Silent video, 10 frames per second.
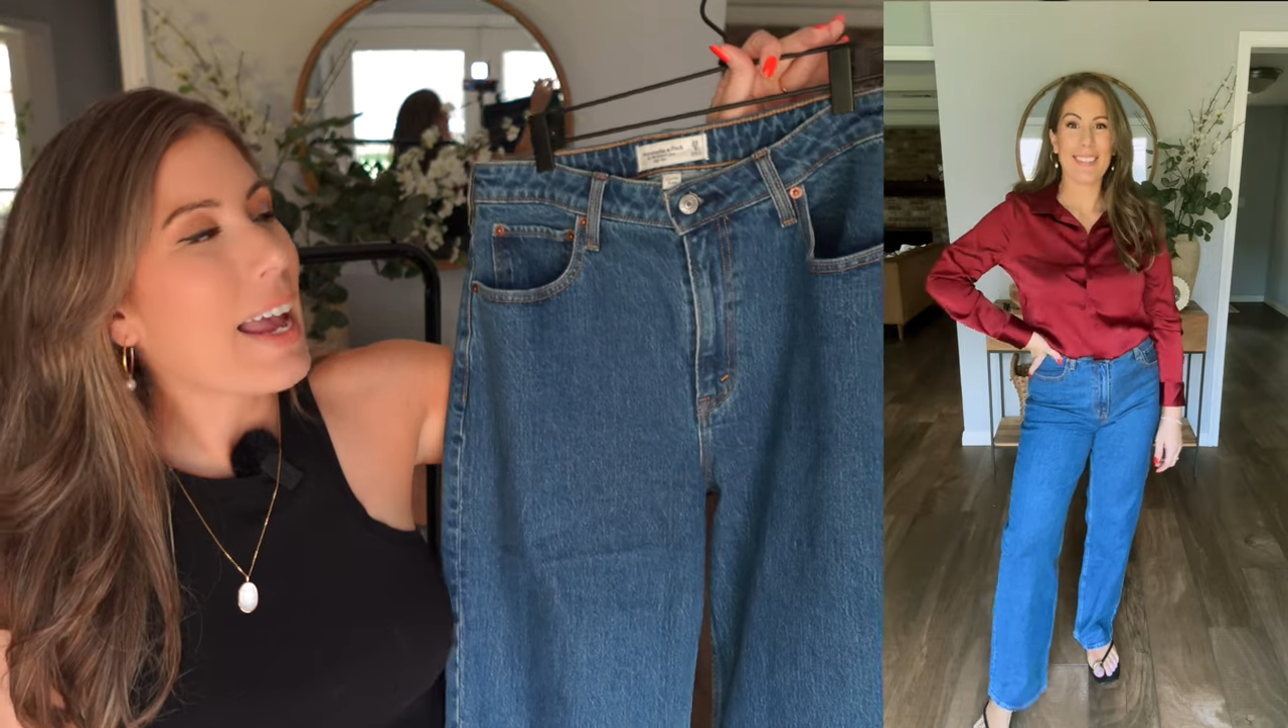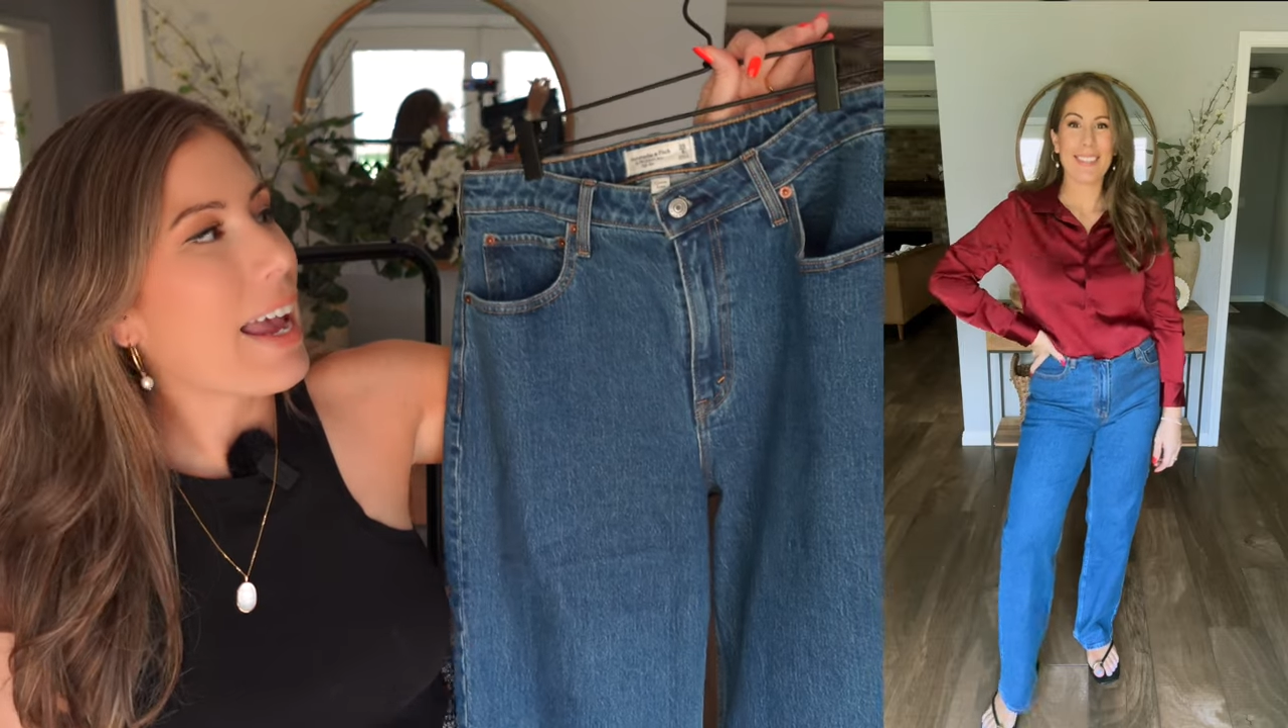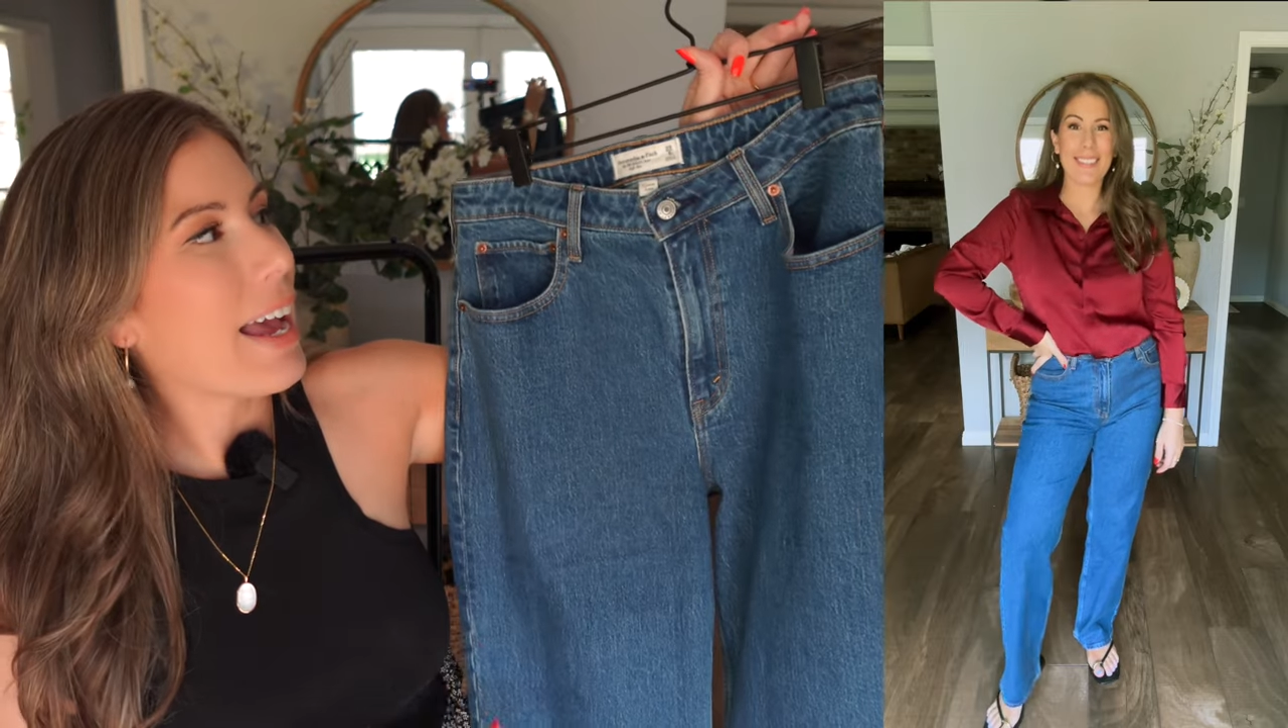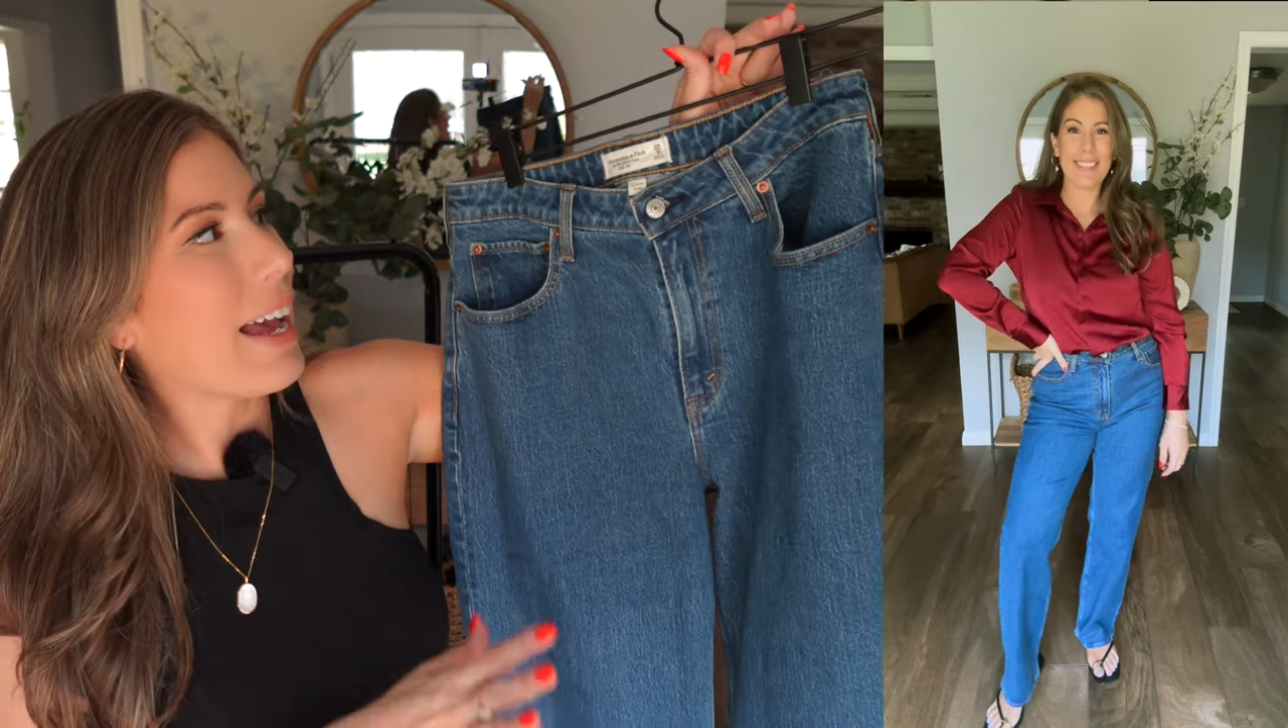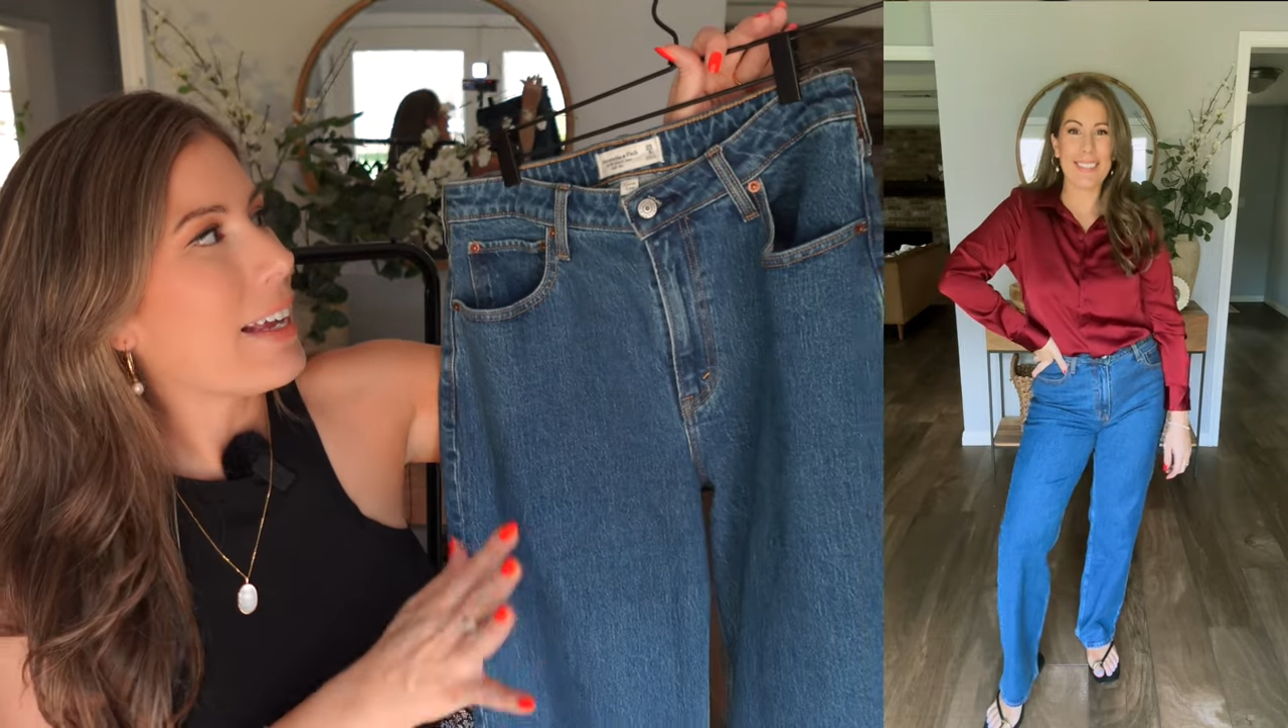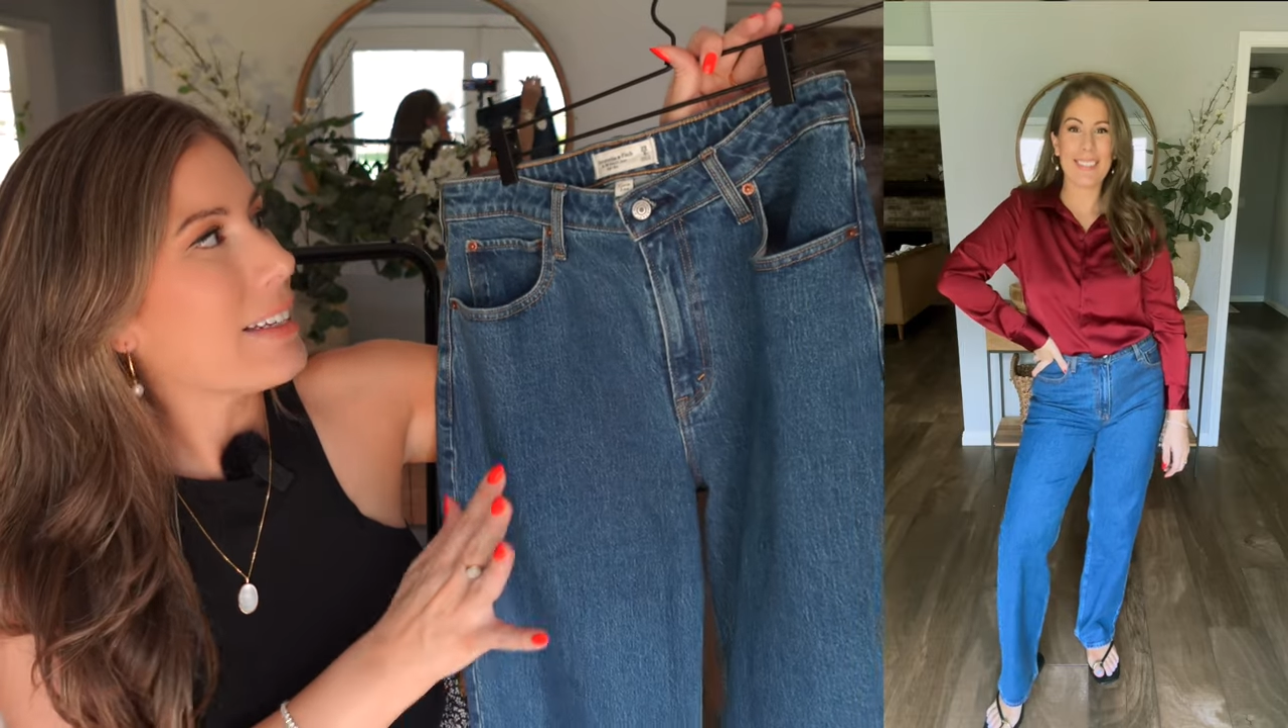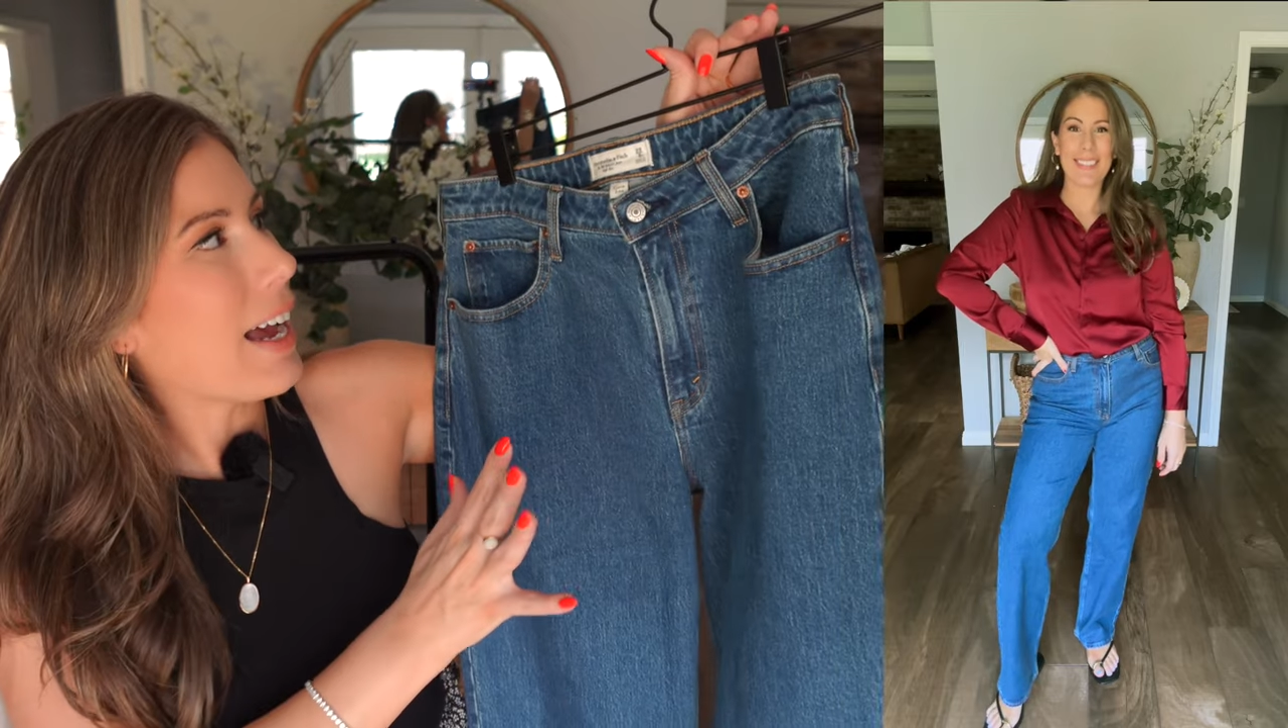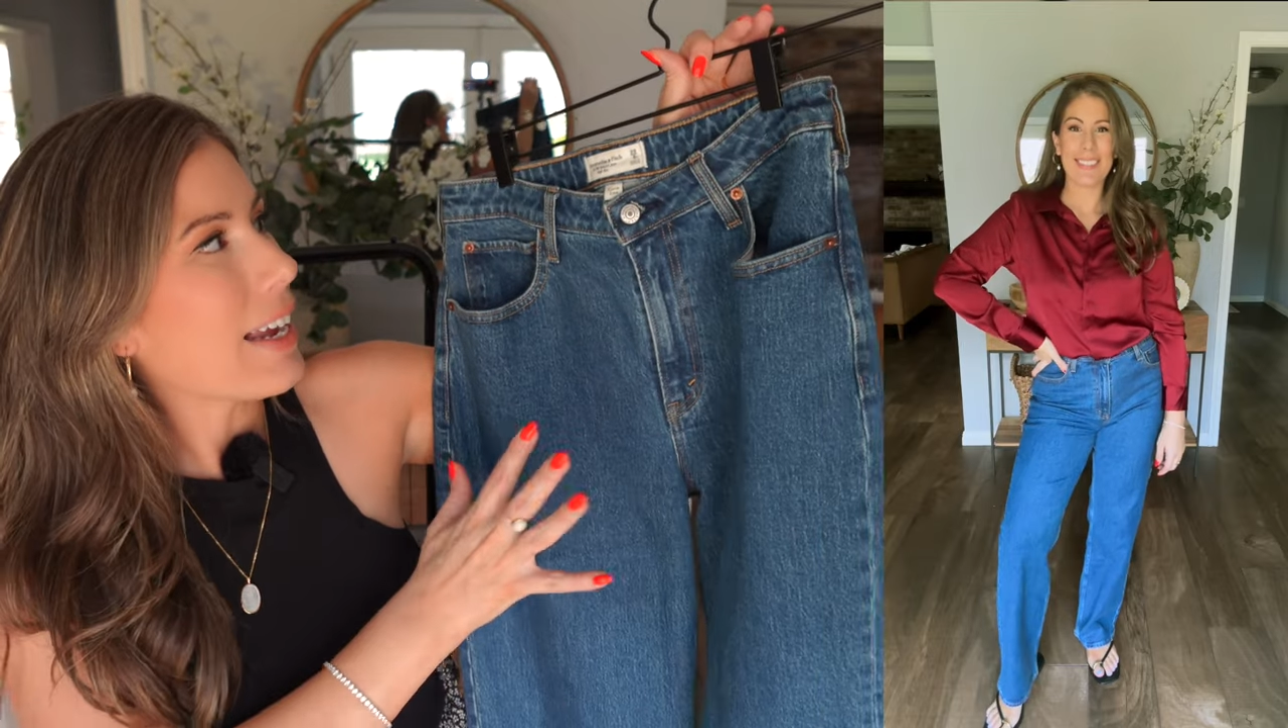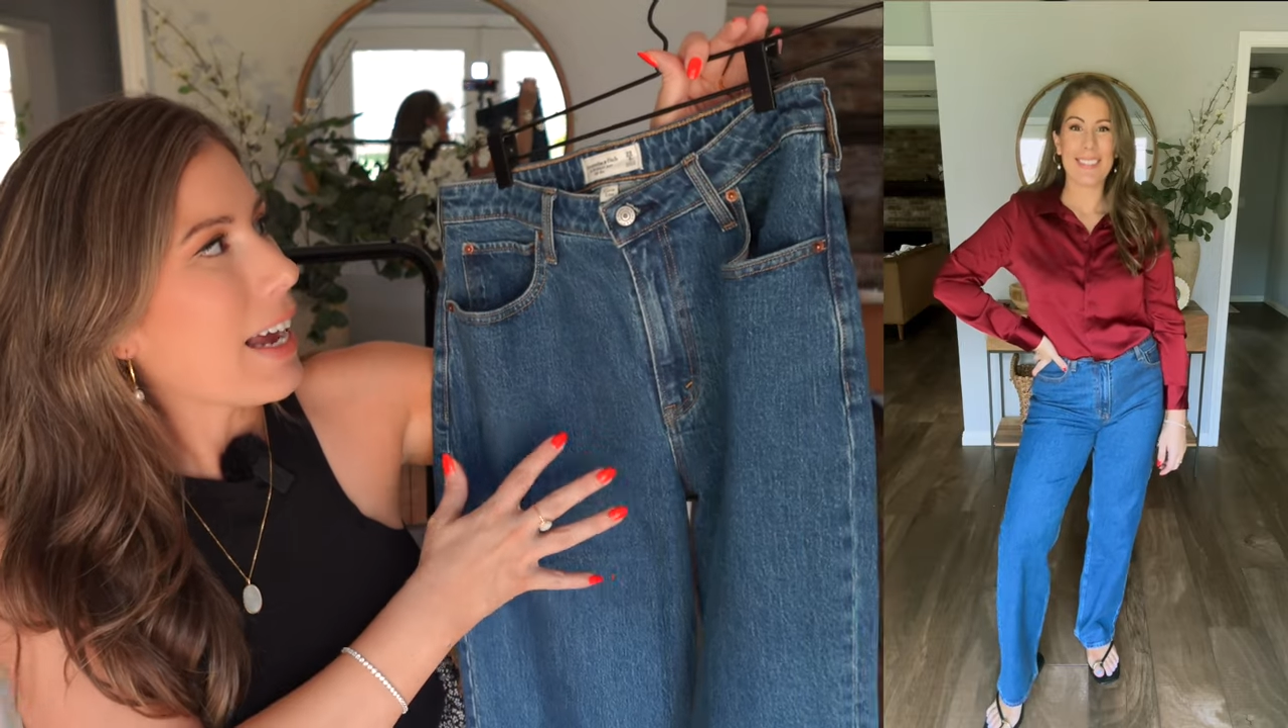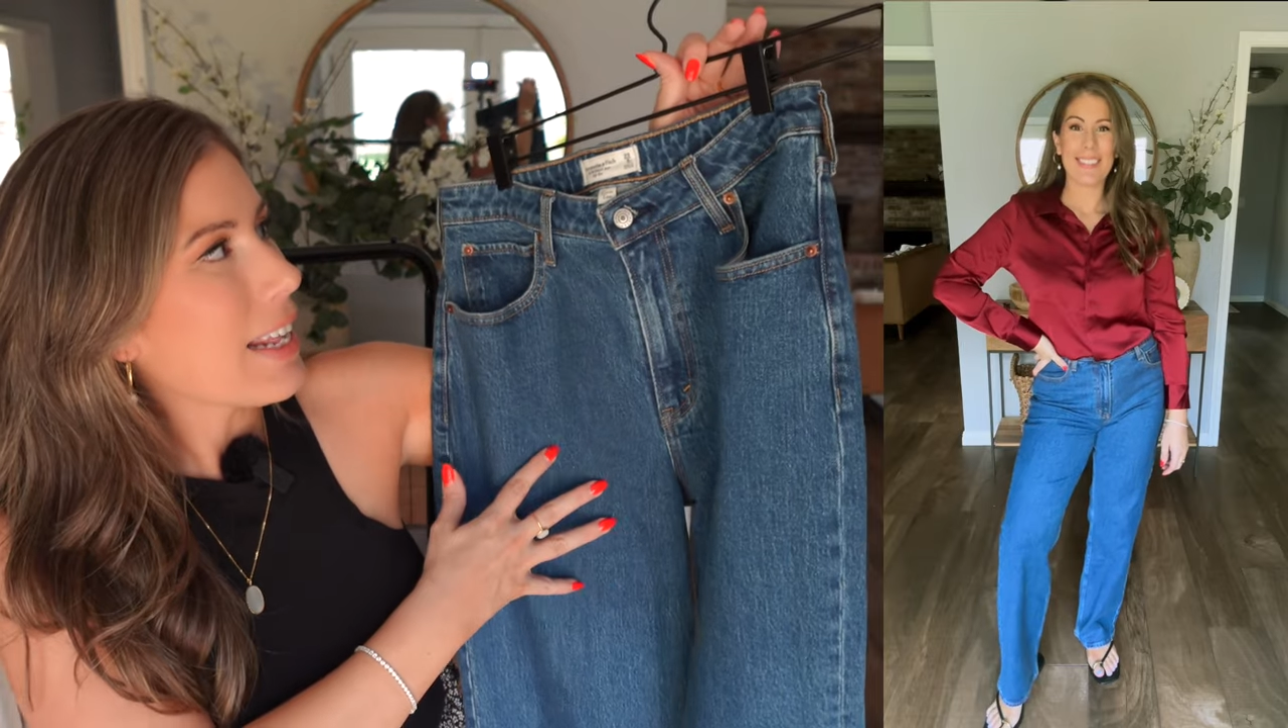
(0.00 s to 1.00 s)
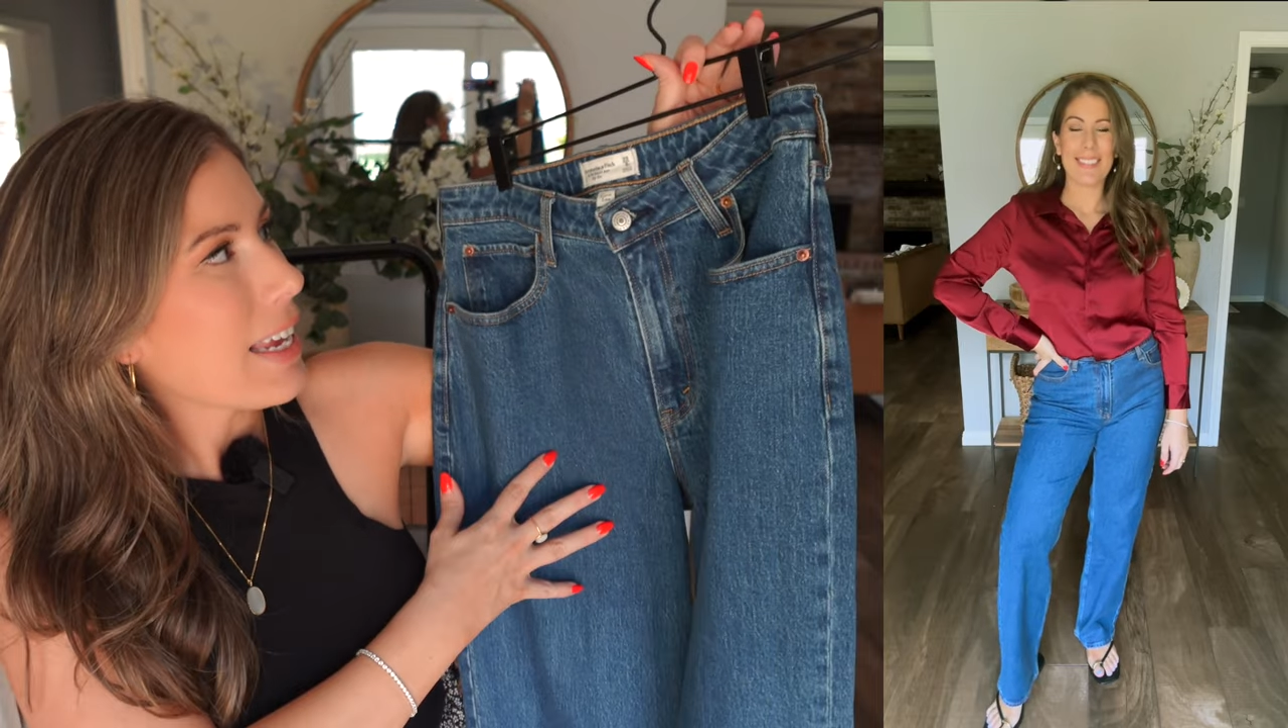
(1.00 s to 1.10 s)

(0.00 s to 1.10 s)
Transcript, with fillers: and I got